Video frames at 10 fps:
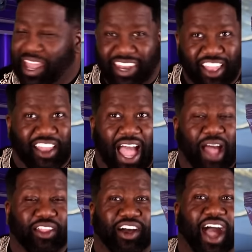man, these,
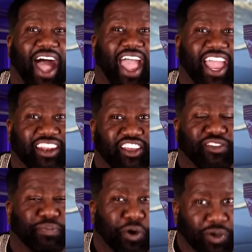I look, I ate
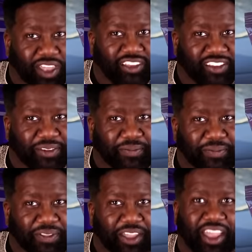these spookies
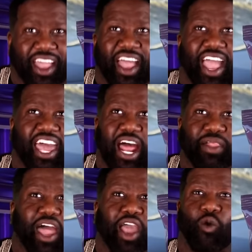and
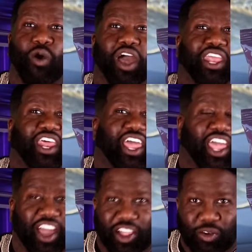I like, where the
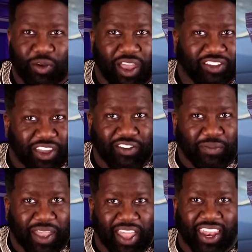hell the rest of
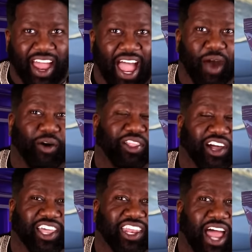them at? I was
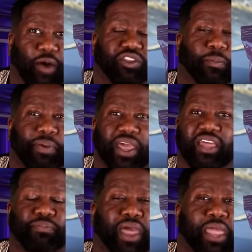looking, I went to
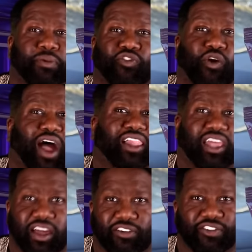Pick n Pay before I
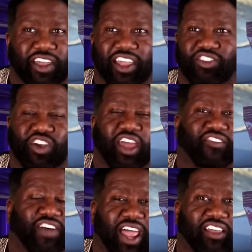left trying
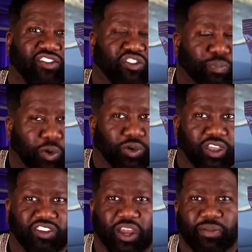to find some
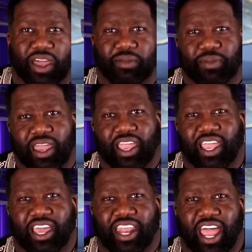spookies. And I'm like,
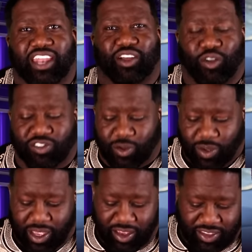man, I had to go
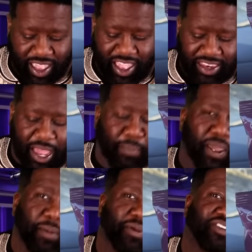somewhere else. Now,
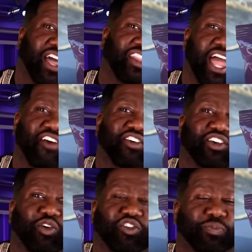people in South Africa
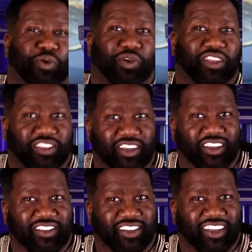know what spookies
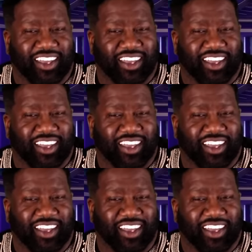is.